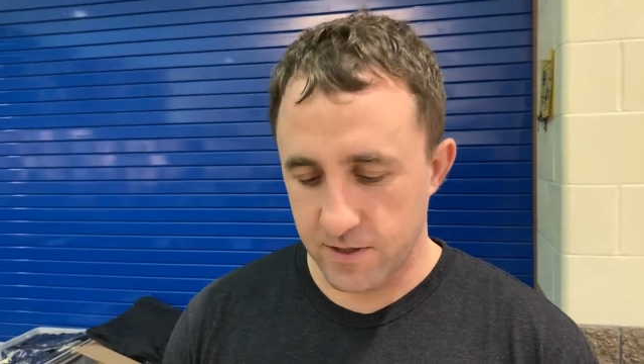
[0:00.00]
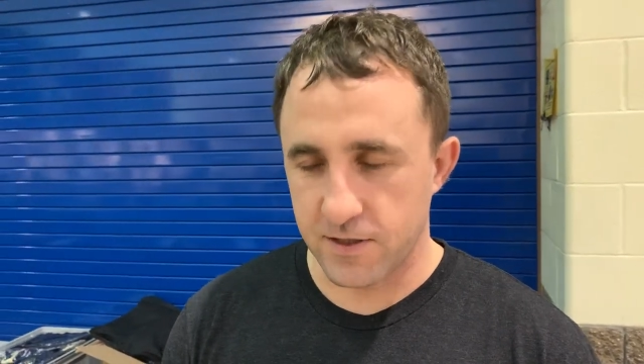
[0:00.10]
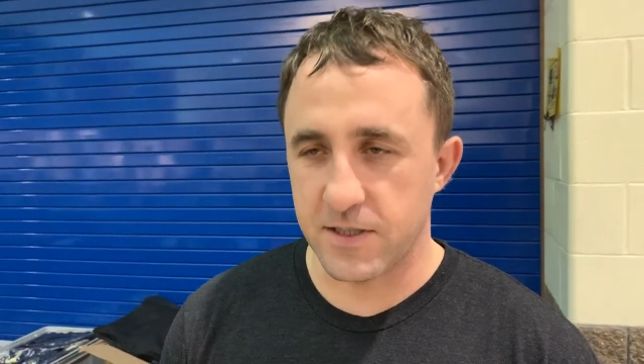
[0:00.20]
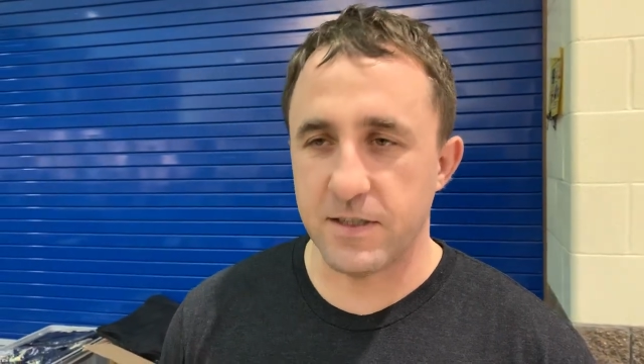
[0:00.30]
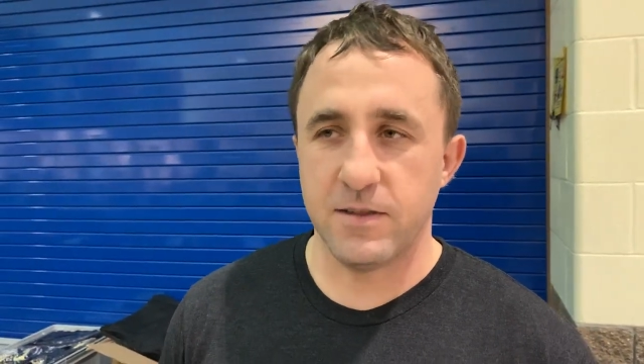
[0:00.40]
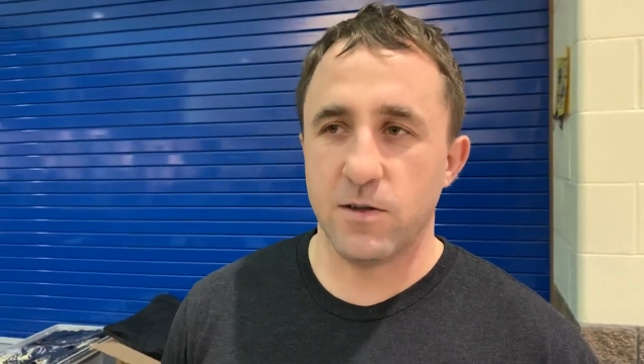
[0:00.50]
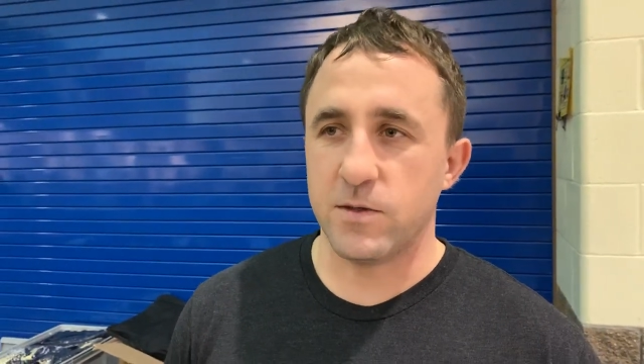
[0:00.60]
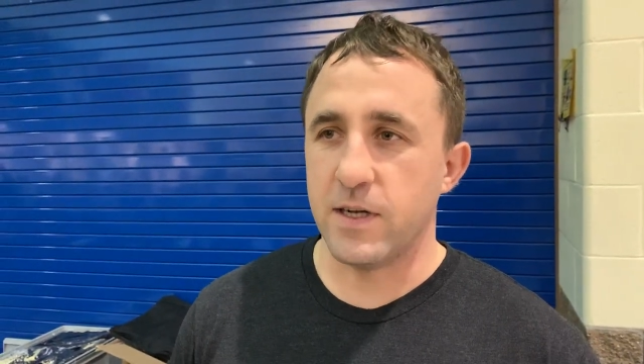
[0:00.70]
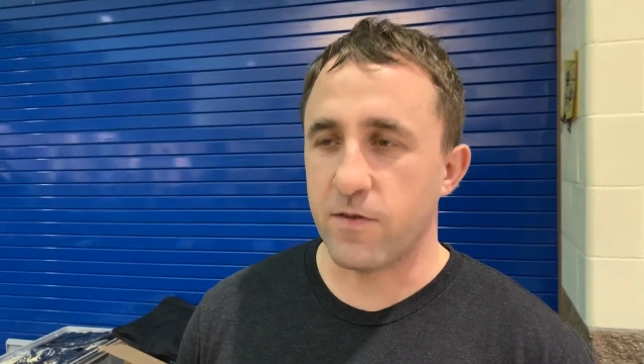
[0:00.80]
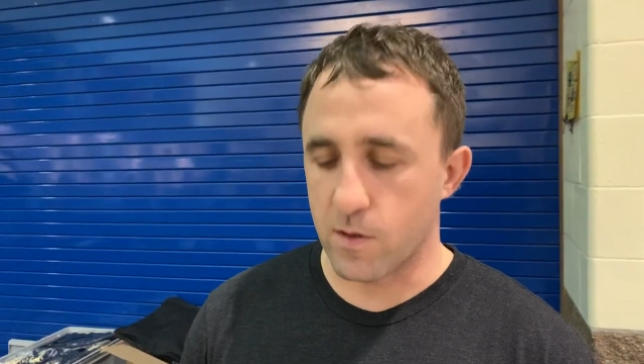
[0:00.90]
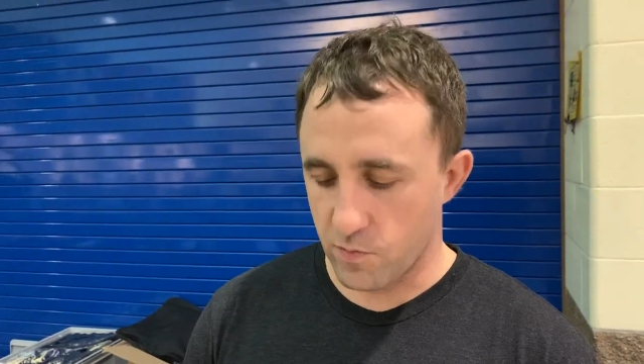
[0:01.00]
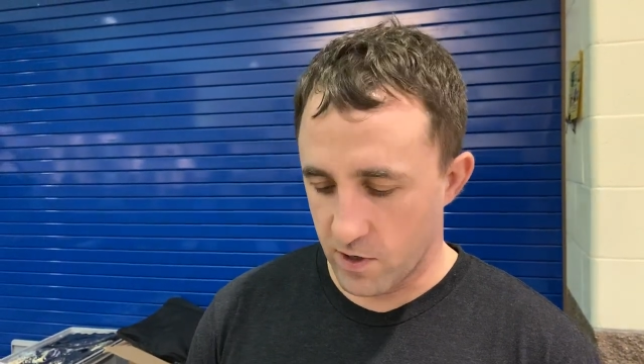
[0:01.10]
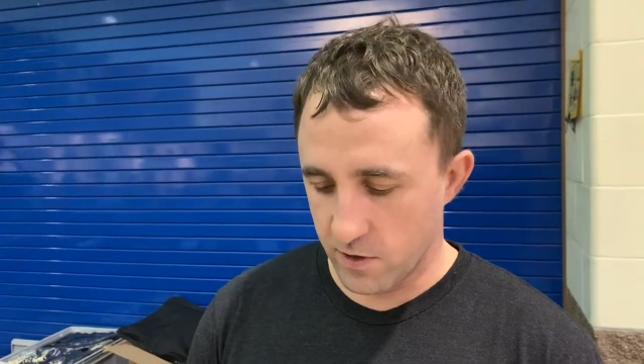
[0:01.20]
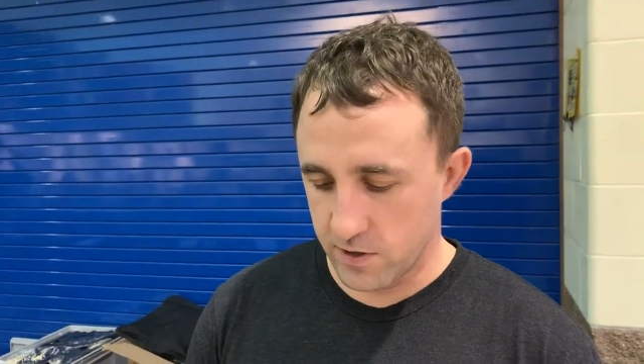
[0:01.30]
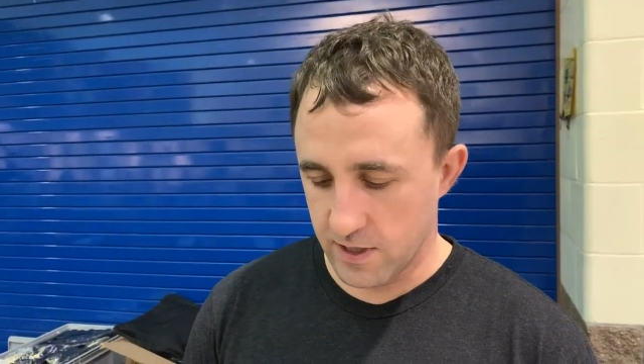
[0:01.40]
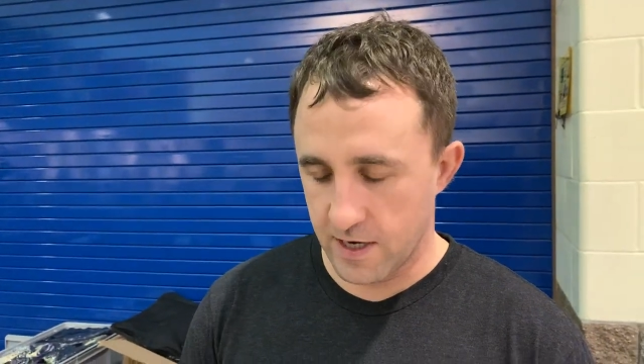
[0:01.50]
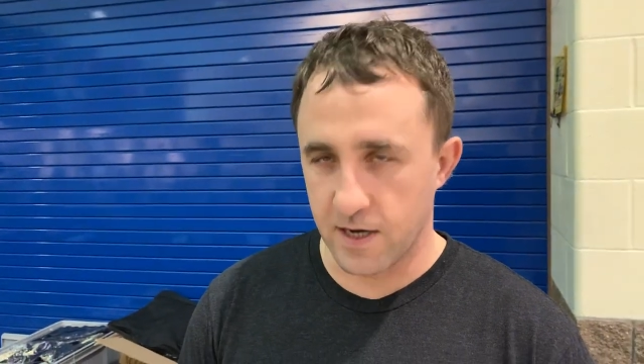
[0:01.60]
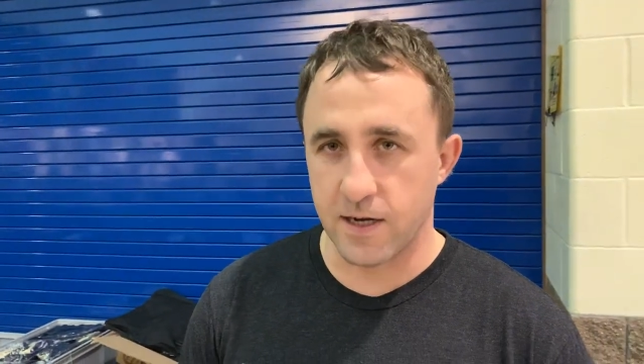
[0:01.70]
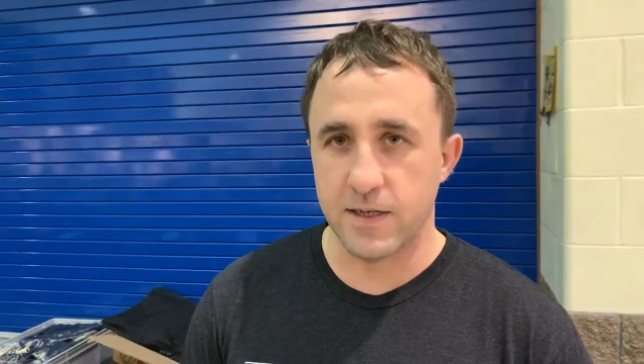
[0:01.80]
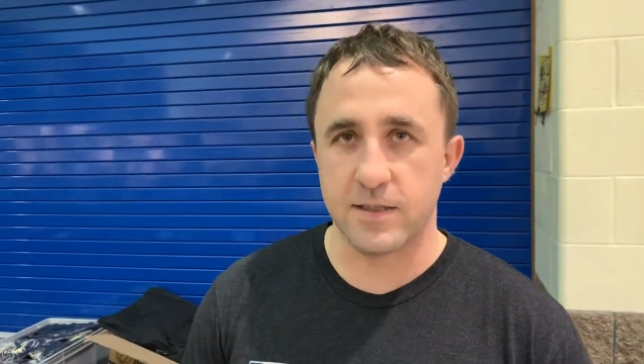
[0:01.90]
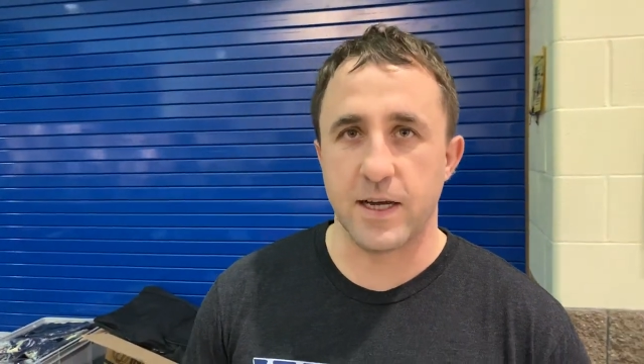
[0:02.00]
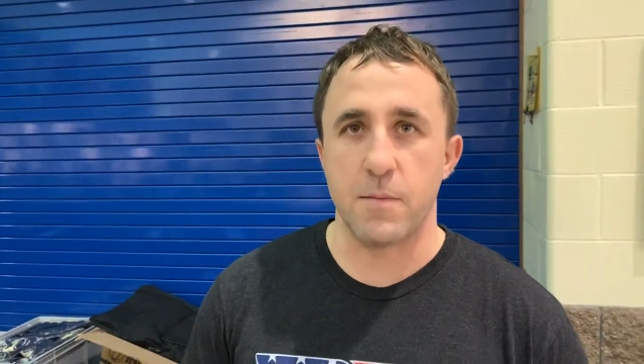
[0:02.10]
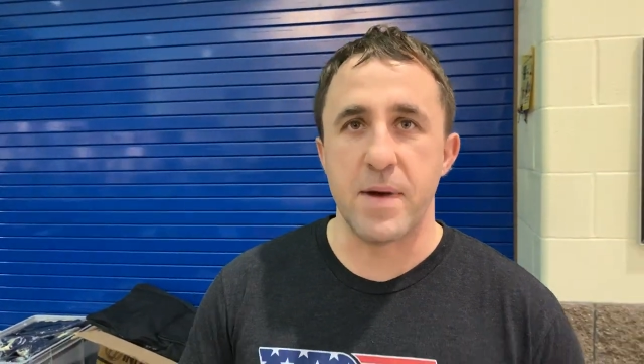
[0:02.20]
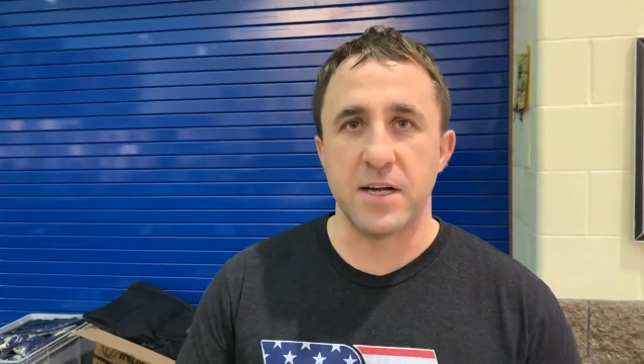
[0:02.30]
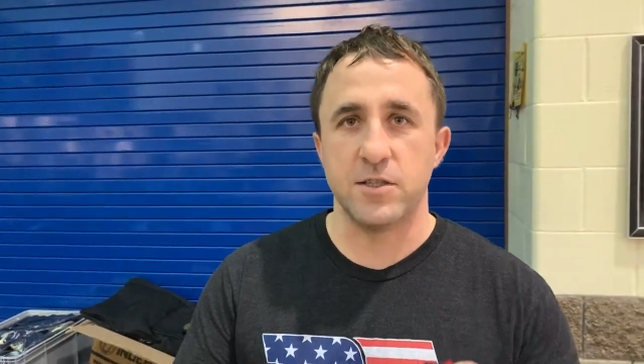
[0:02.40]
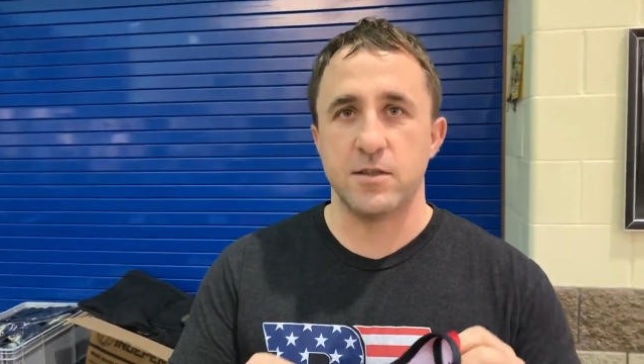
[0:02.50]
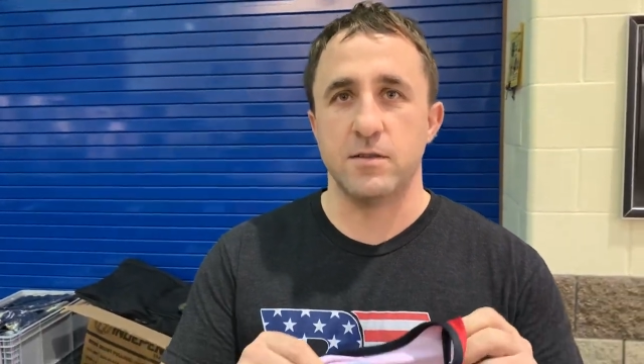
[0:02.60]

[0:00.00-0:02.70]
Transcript: It's a little different approach. Uh, it's like a mesh